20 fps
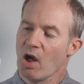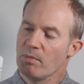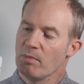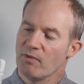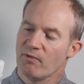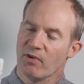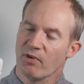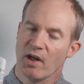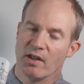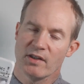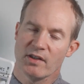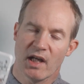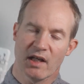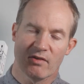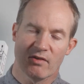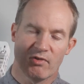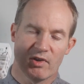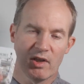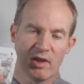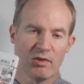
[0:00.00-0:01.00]
I hope you find
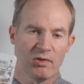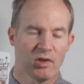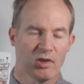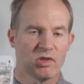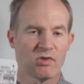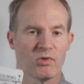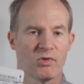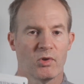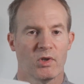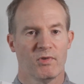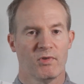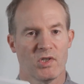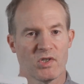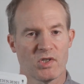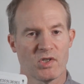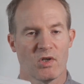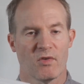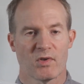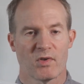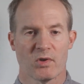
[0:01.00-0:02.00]
that video useful. If you
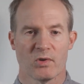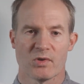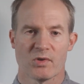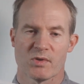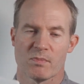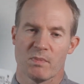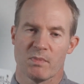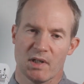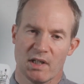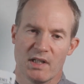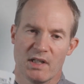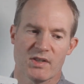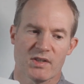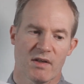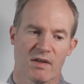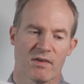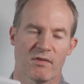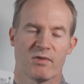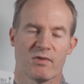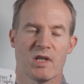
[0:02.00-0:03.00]
do, of course, please
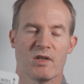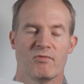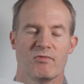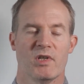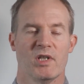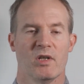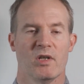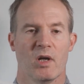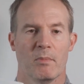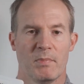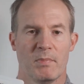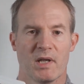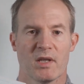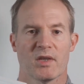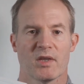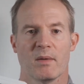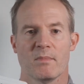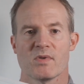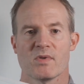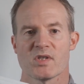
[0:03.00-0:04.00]
give the video a big
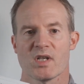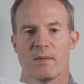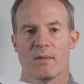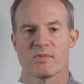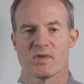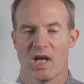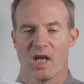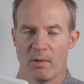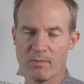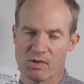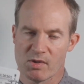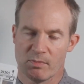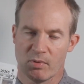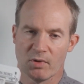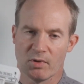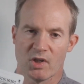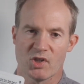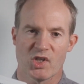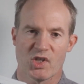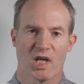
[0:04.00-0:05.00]
thumbs up to help
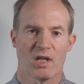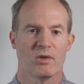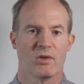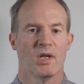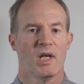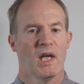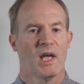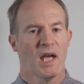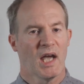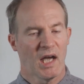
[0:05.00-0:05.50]
support the channel.